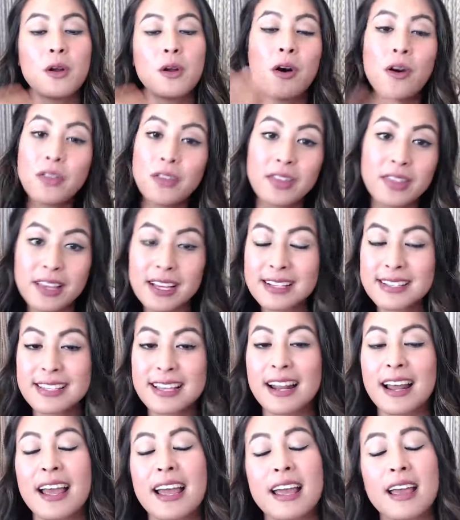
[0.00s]
all the things that
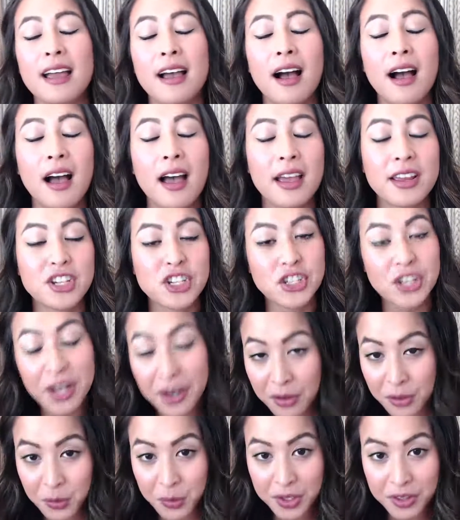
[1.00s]
I
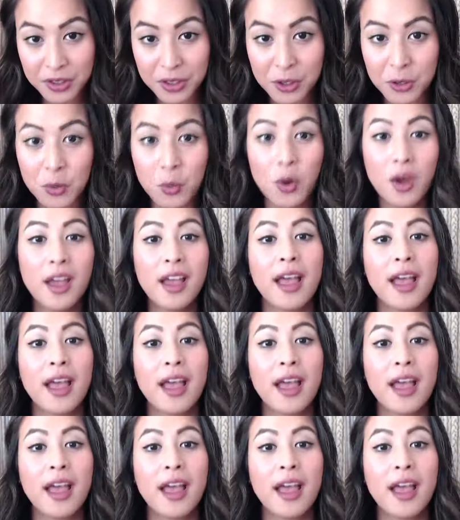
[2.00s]
shared with you.